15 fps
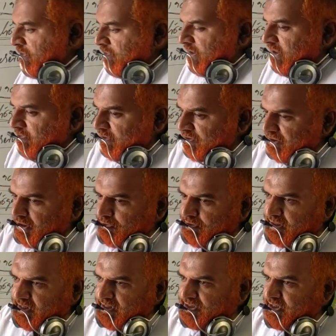whenever they
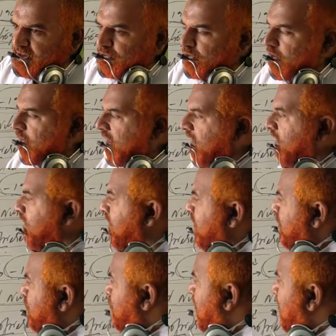have released their
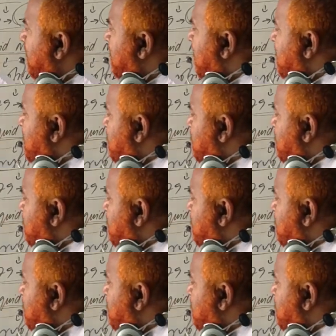ova, so at that